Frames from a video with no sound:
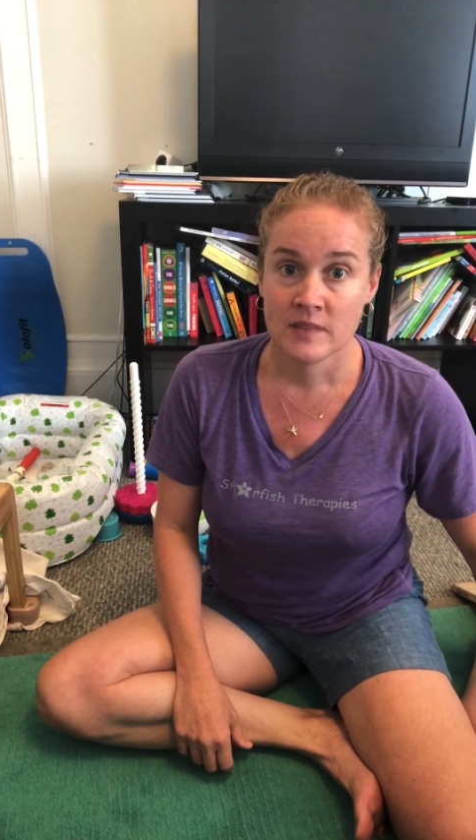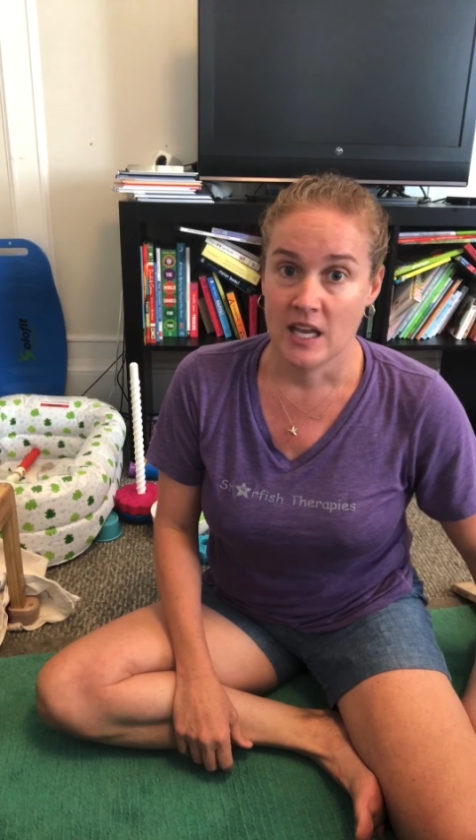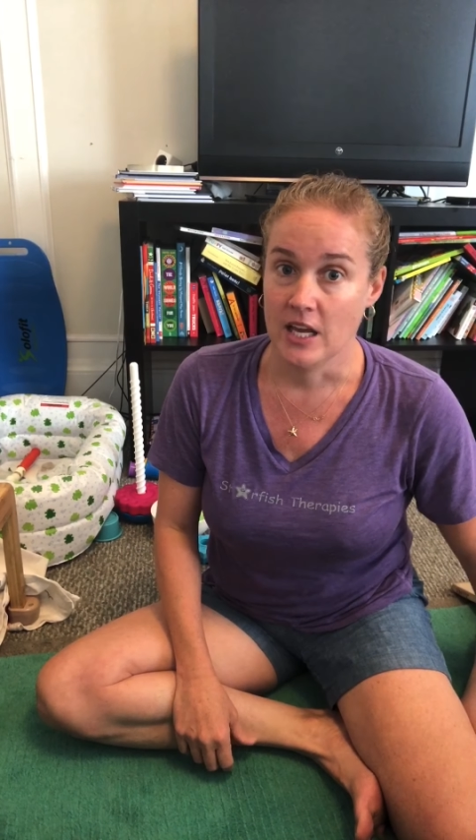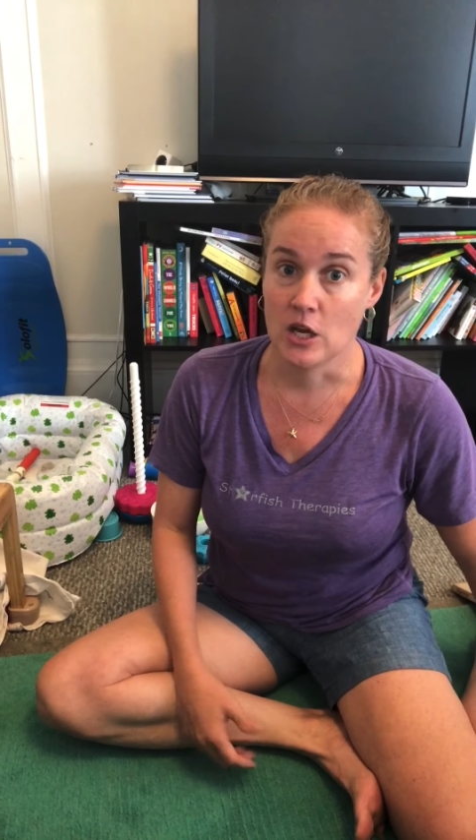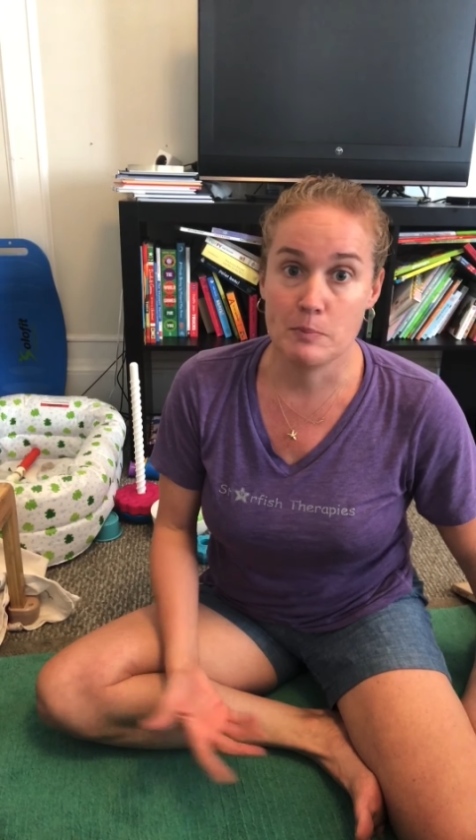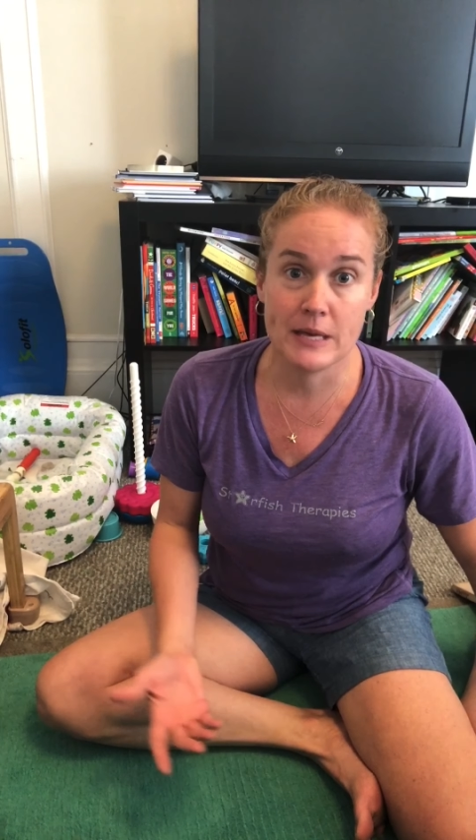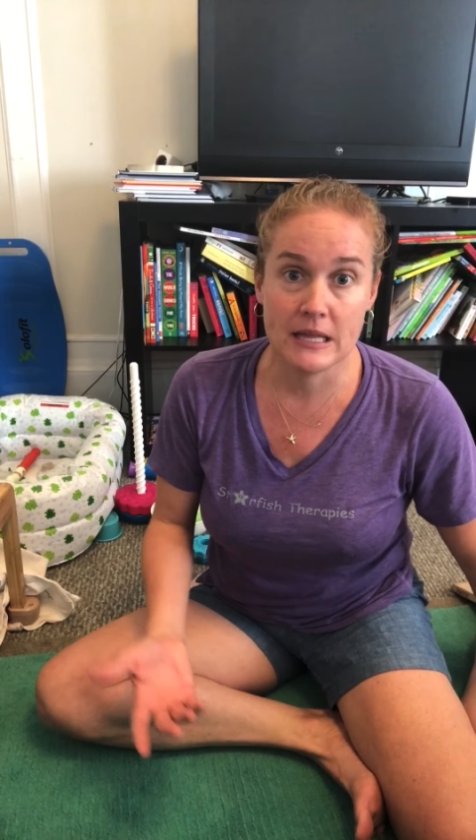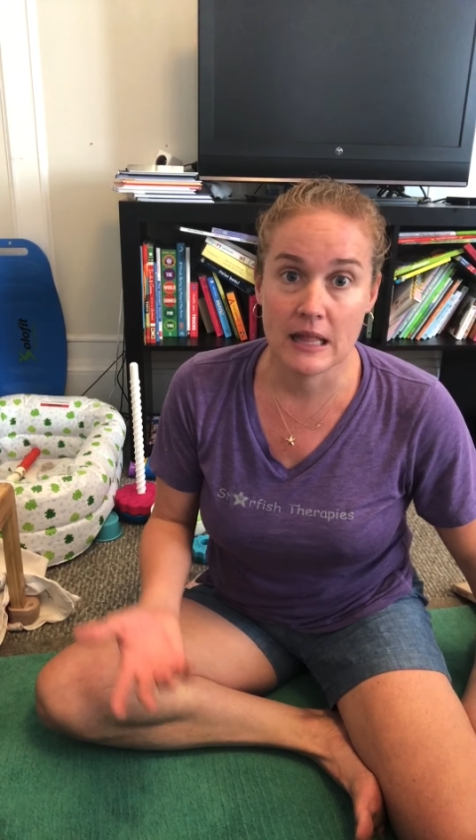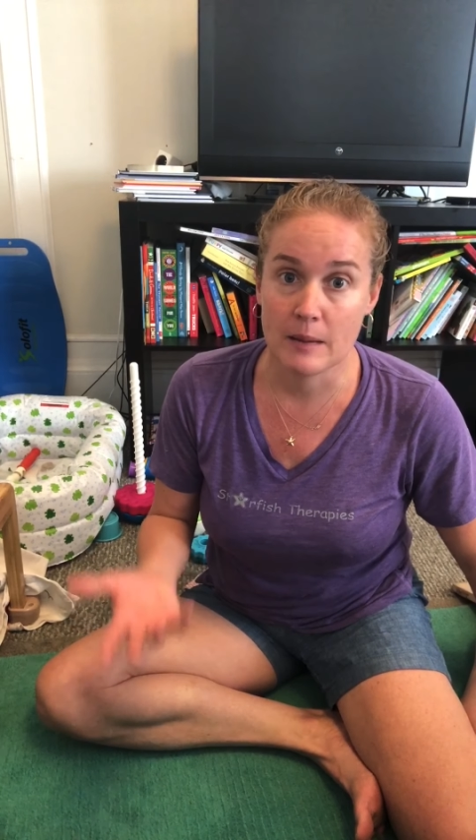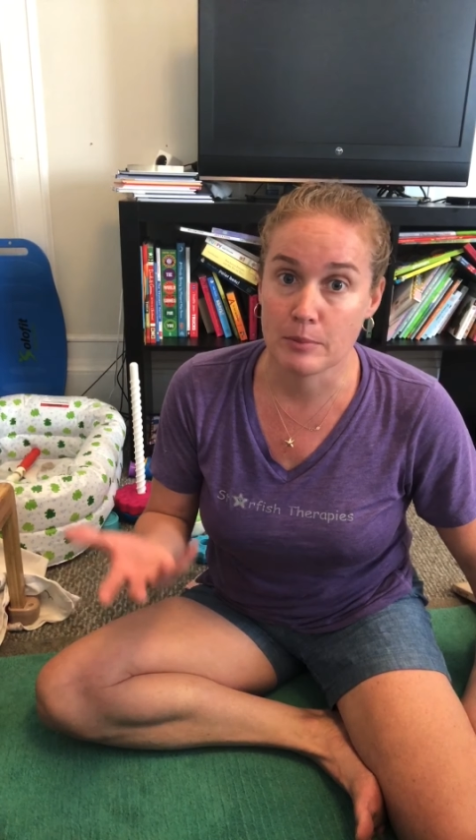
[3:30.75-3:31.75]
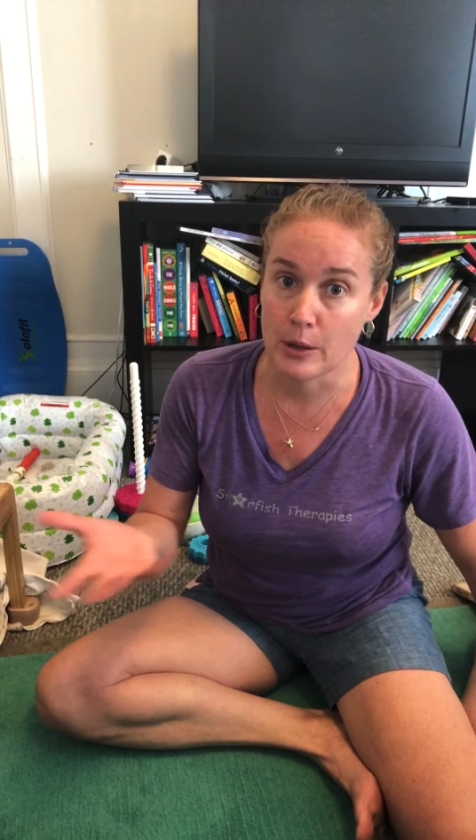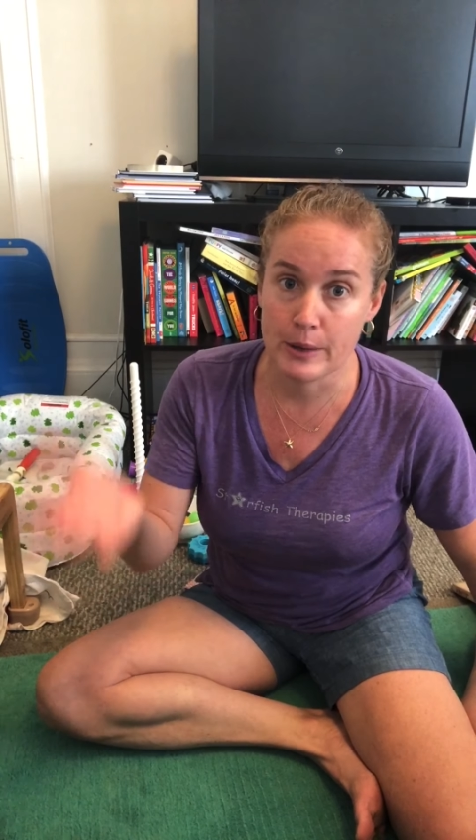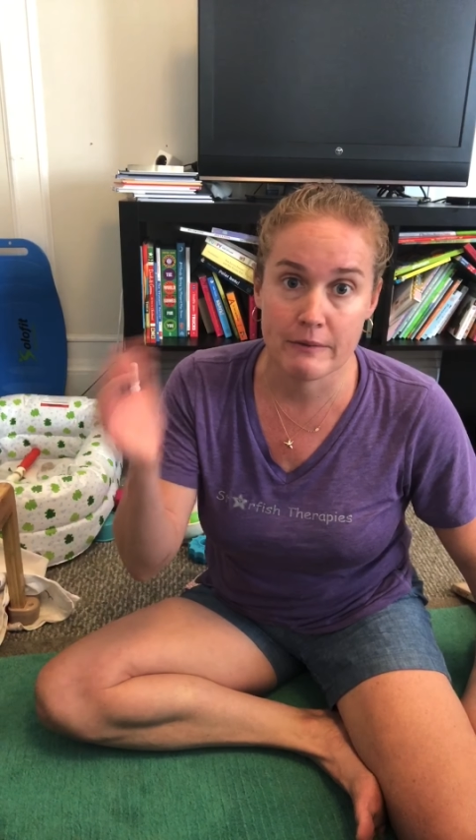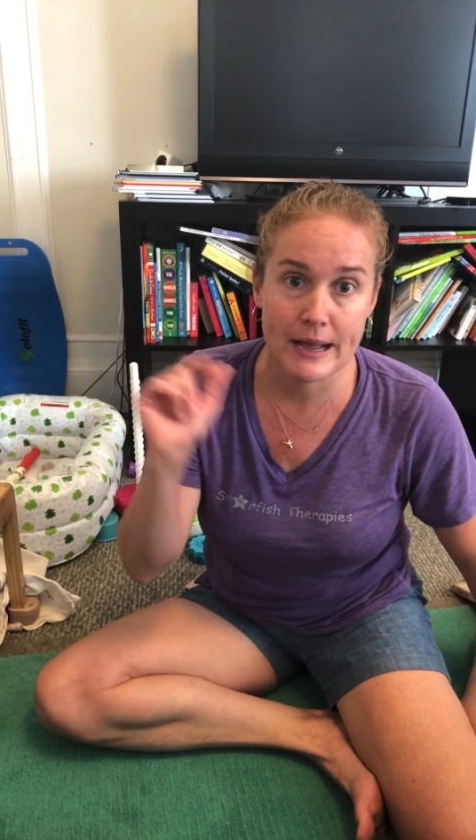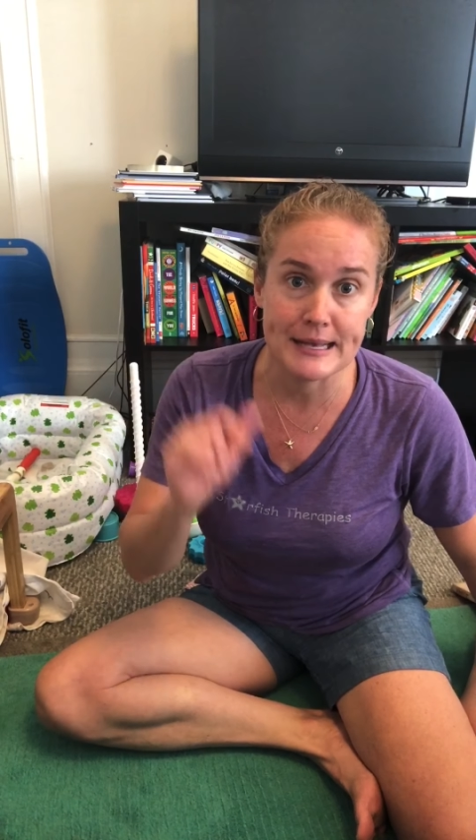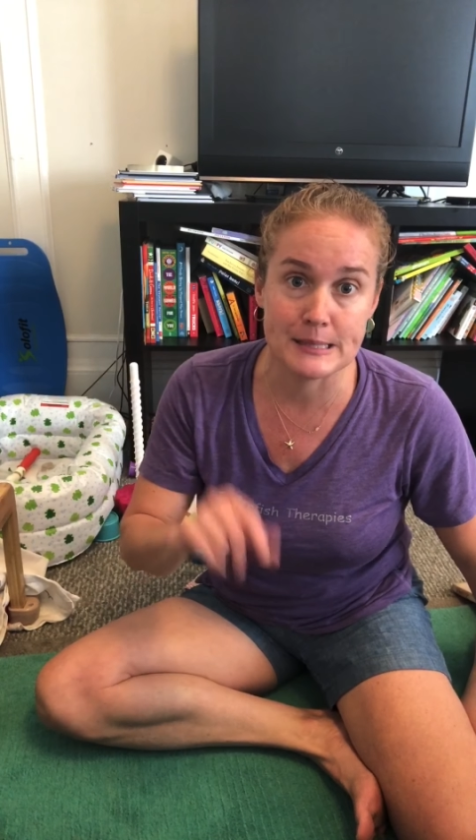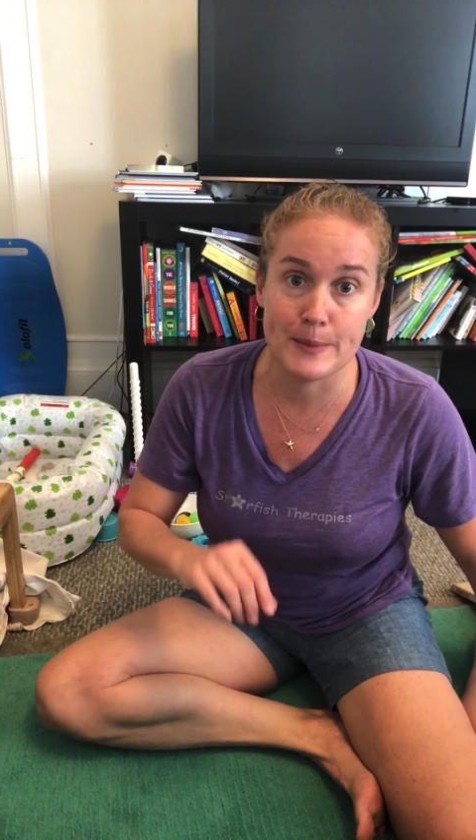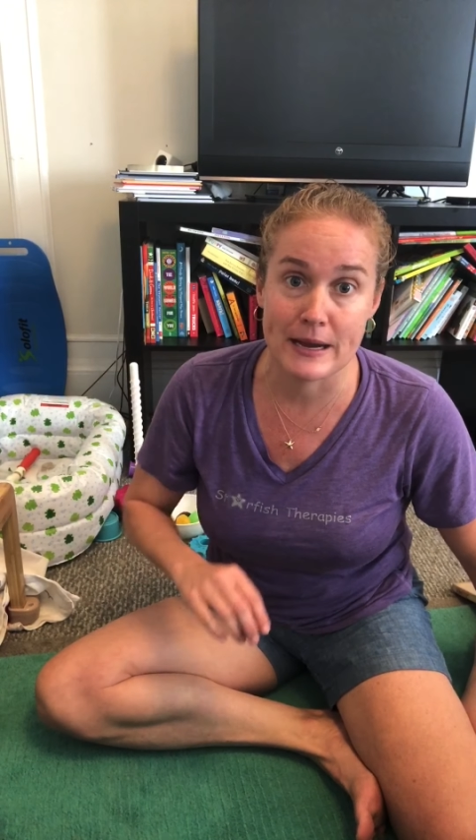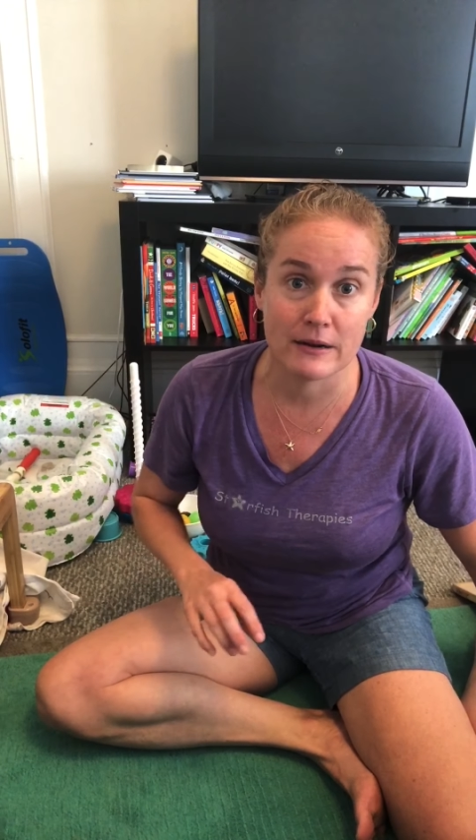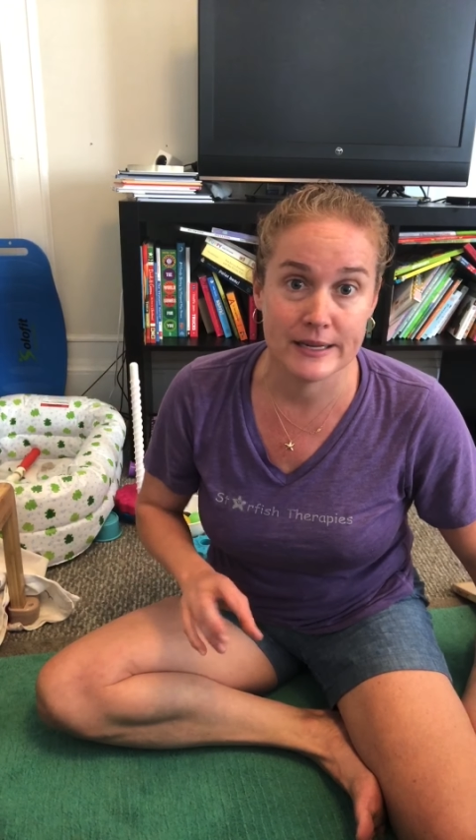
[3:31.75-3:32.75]
It could be like blowing
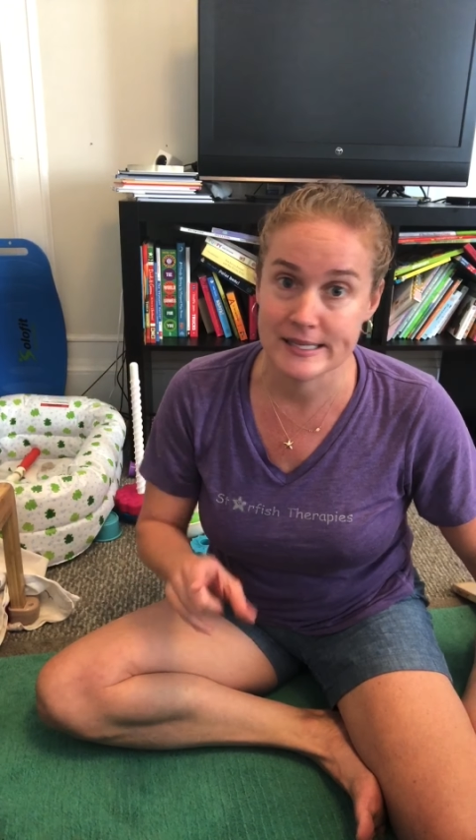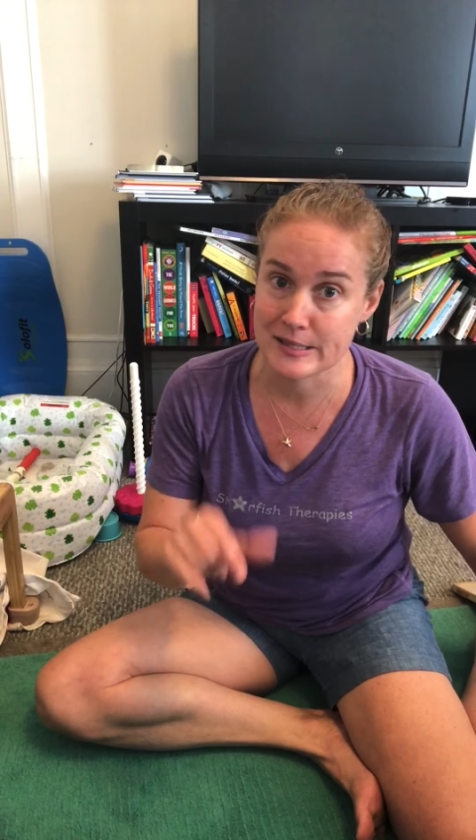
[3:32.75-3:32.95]
raspberries